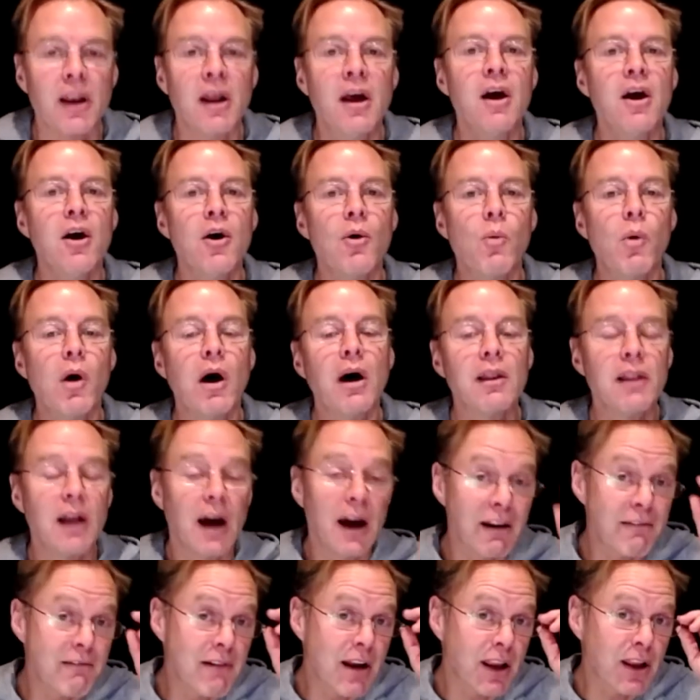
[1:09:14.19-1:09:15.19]
Well, I
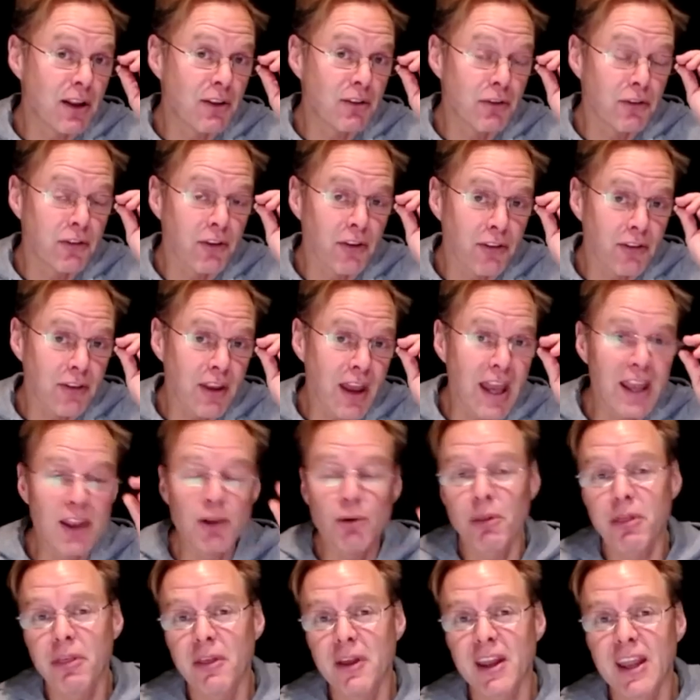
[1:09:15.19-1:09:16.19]
reckon today you're
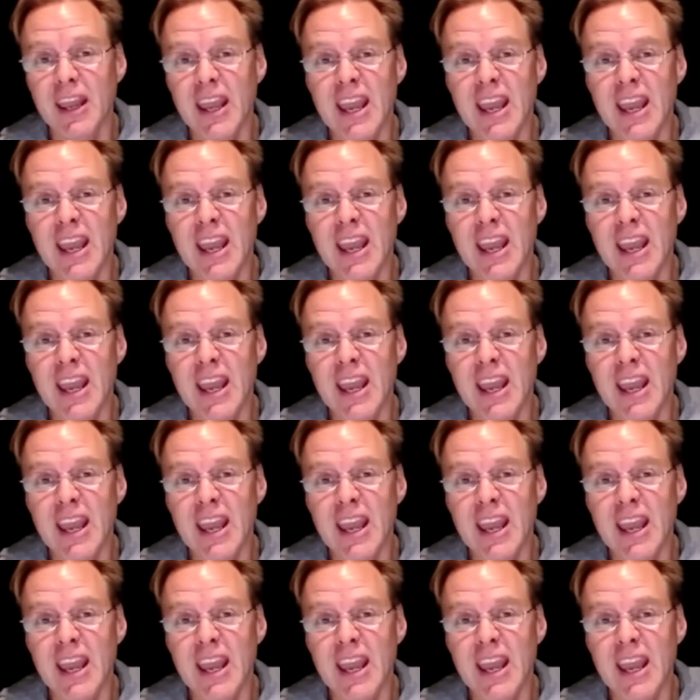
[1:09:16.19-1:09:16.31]
thinking,